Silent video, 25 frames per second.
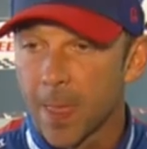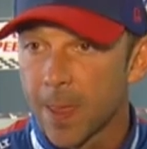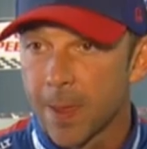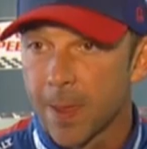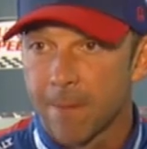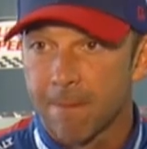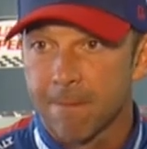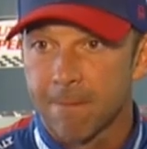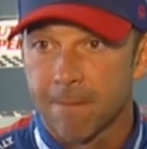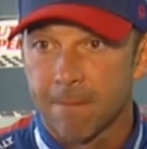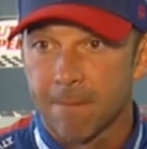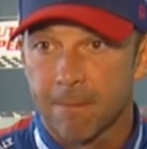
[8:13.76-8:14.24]

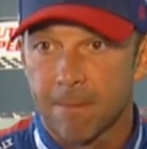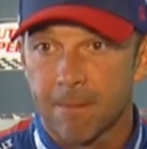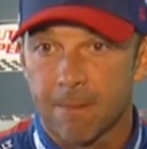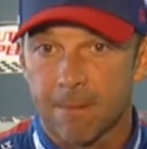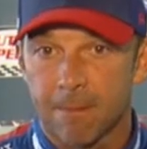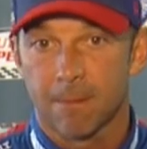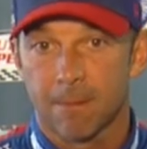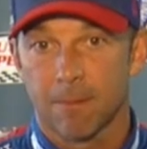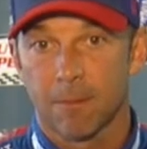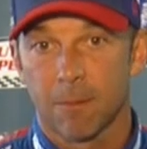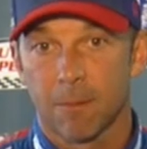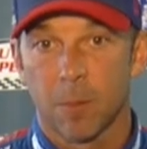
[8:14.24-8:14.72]
Okay.
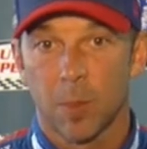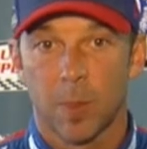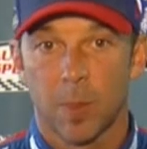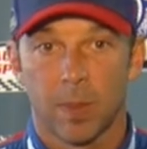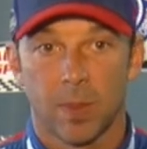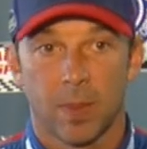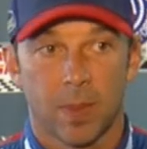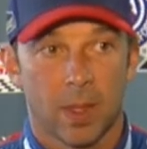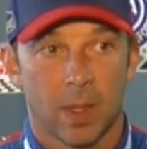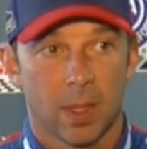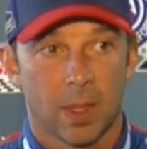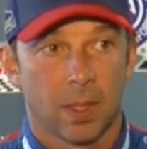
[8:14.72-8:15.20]
Any additional
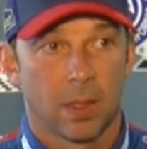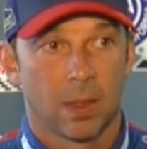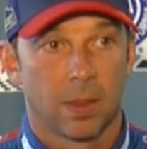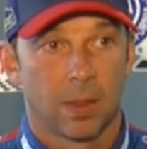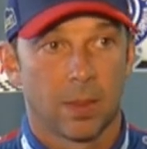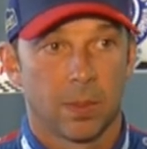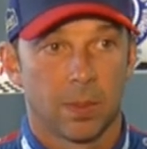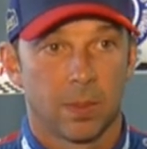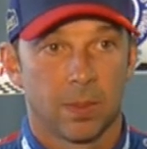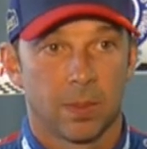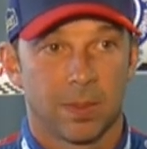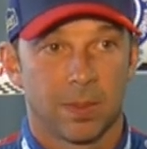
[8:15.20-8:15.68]
questions for
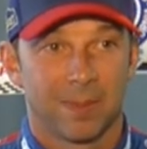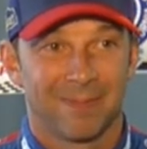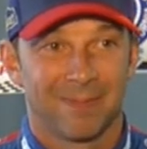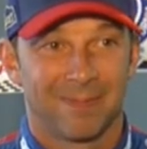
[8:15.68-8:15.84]
Chad?